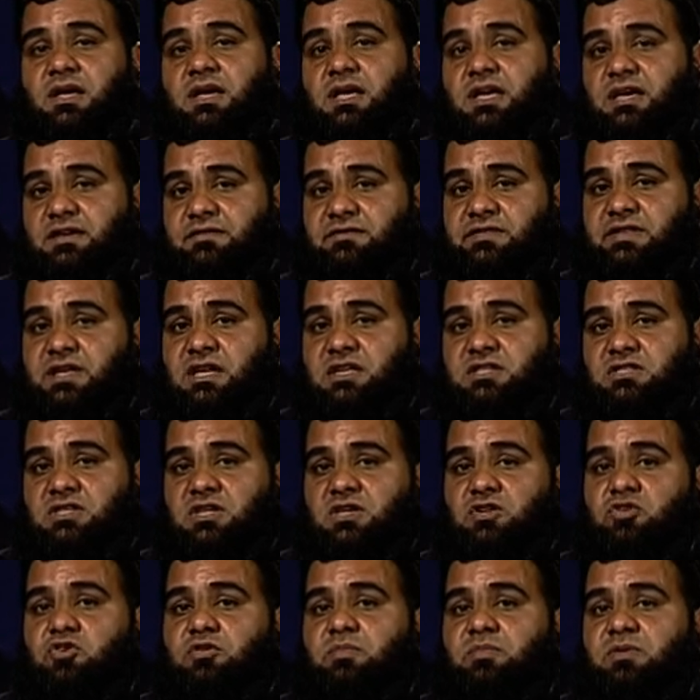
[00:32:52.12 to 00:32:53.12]
if there is a
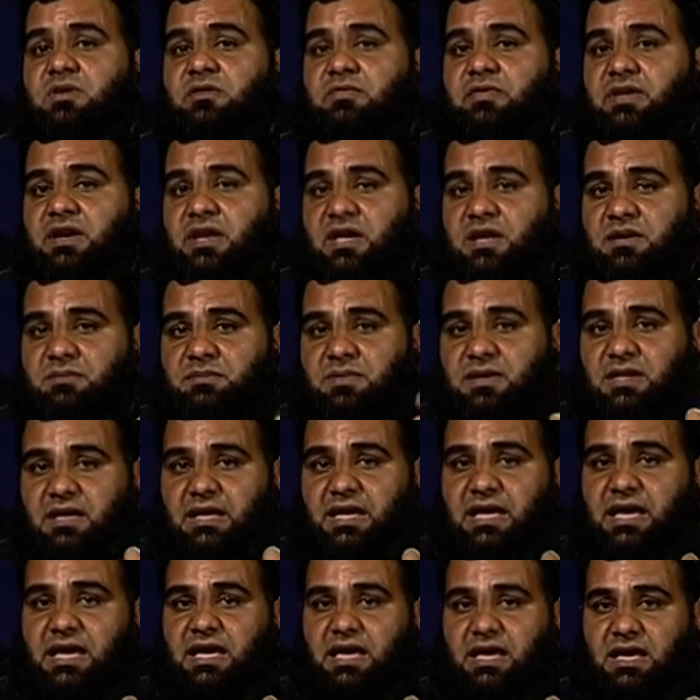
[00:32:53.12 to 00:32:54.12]
global variable
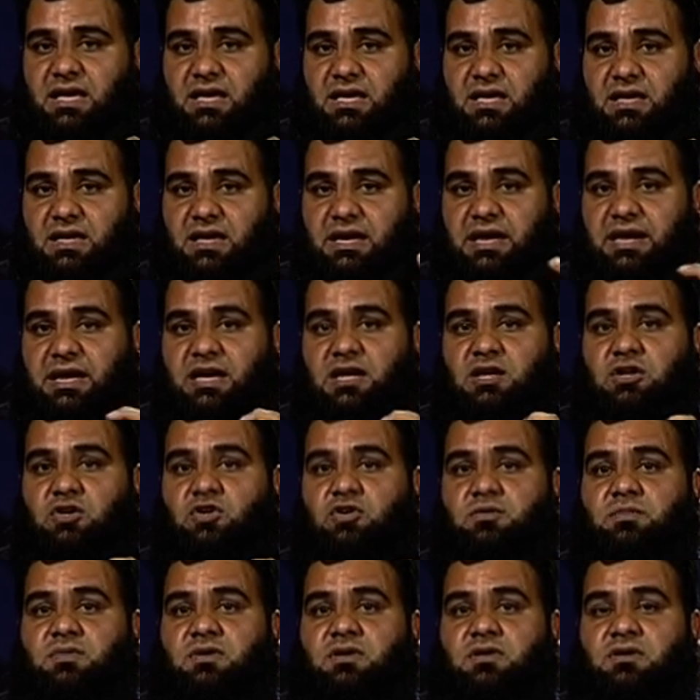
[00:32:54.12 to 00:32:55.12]
A
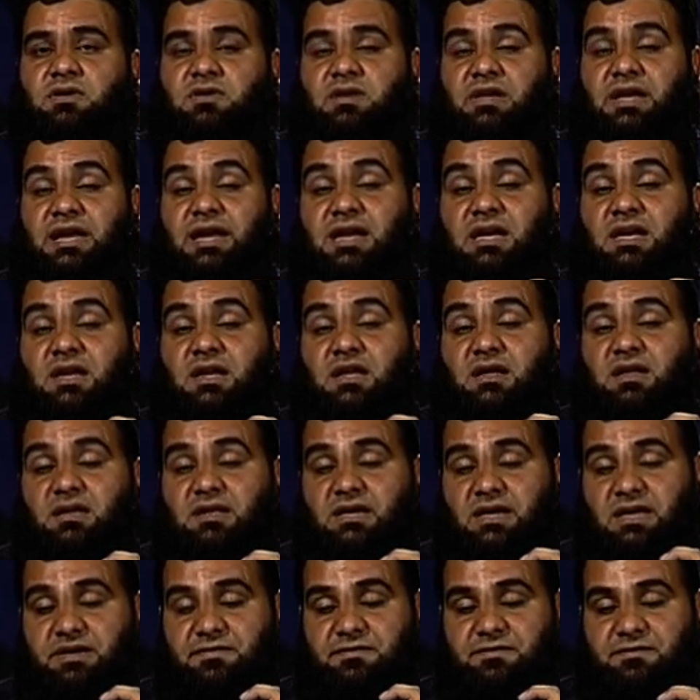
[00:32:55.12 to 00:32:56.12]
and
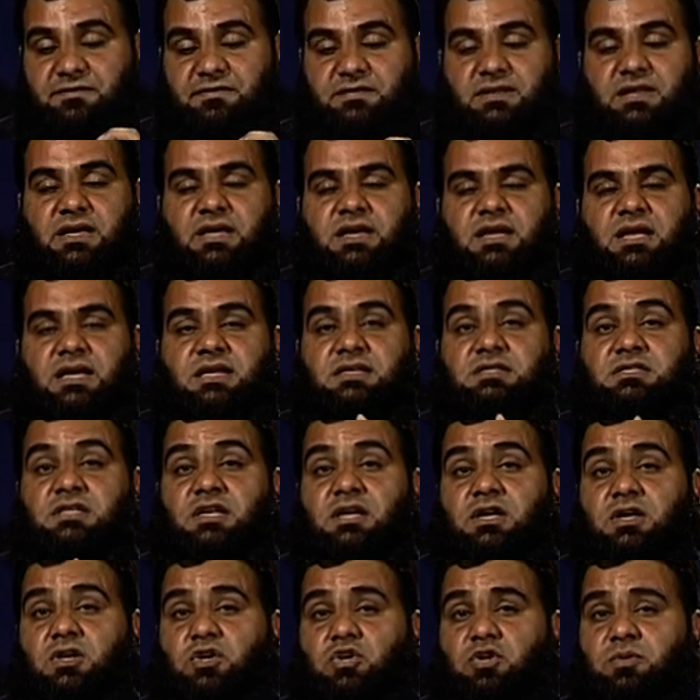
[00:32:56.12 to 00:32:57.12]
if there is a
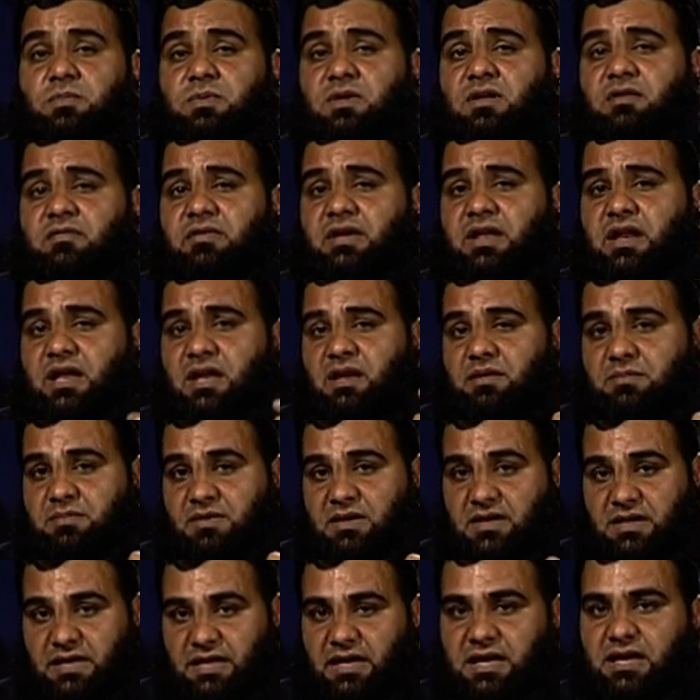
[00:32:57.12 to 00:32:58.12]
global
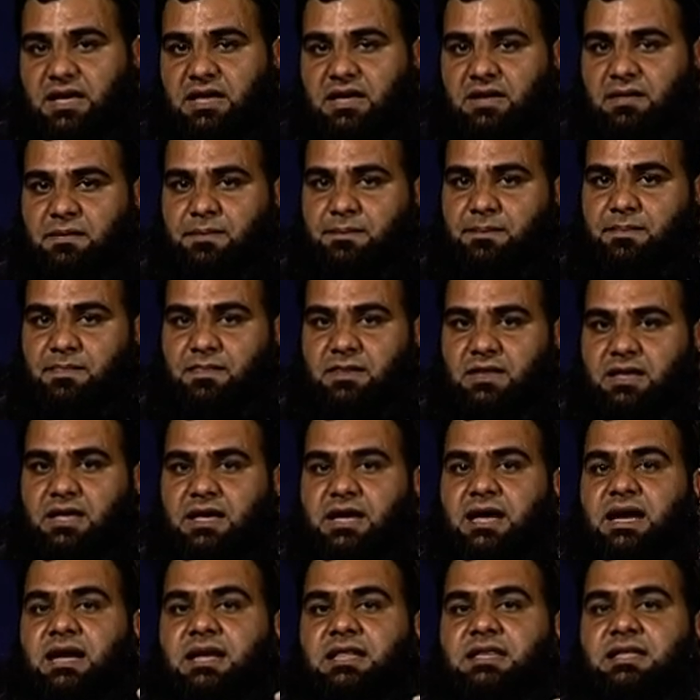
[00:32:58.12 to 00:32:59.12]
variable A
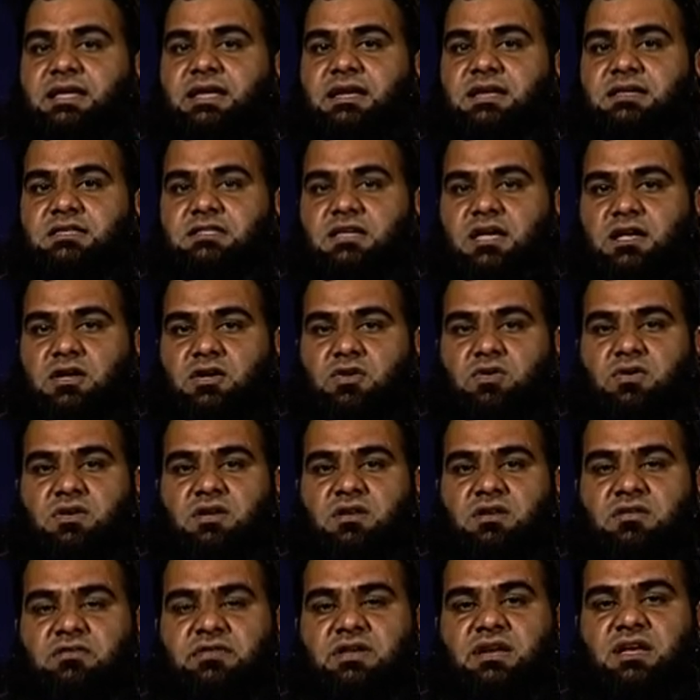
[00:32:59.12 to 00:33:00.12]
and there is a
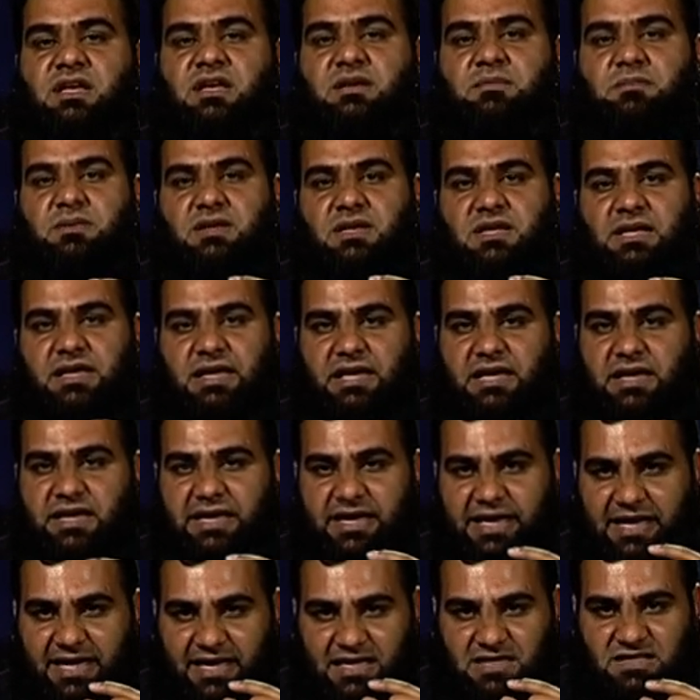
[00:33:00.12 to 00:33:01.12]
local variable A
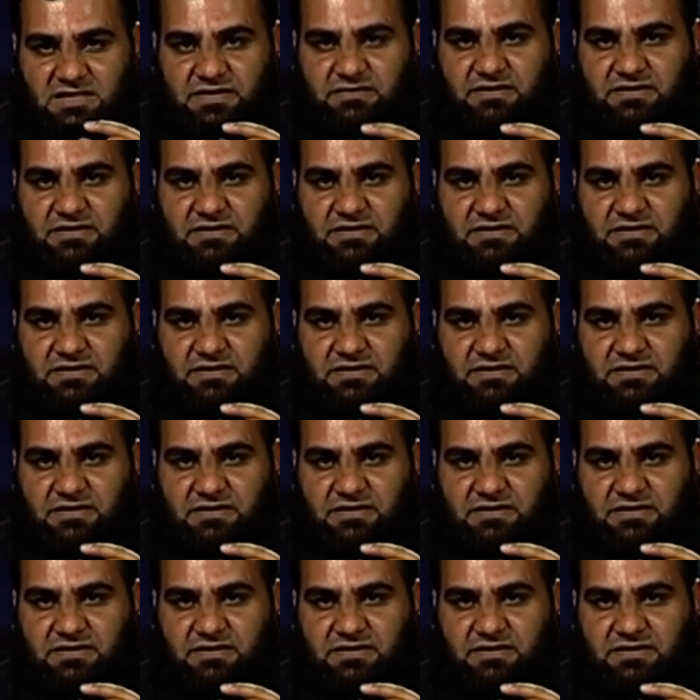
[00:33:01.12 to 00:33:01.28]
as